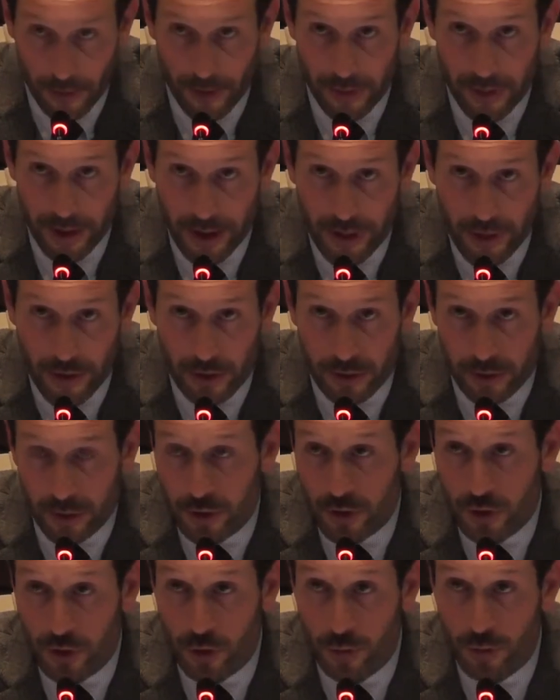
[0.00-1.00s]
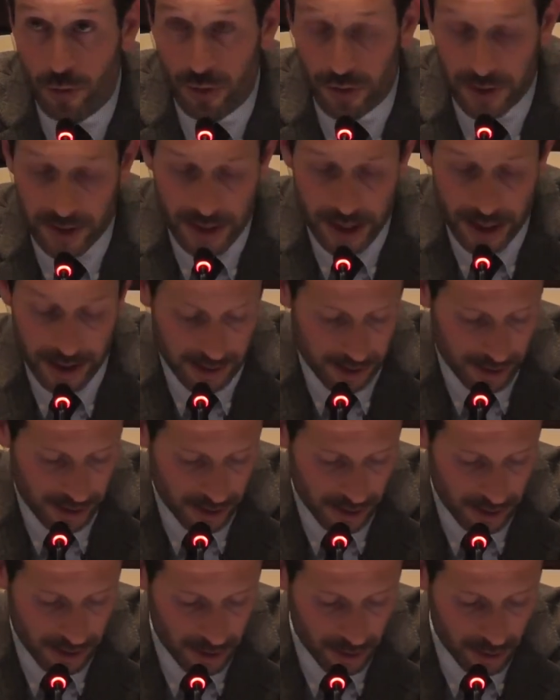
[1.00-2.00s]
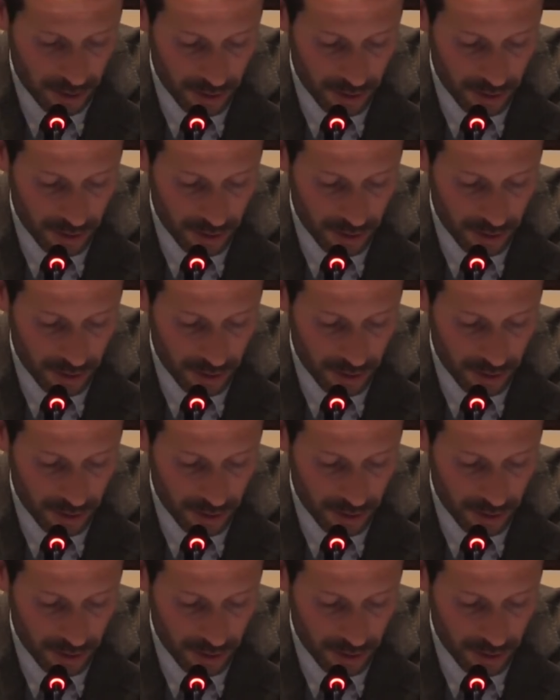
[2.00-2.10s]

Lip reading: the Netherlands to process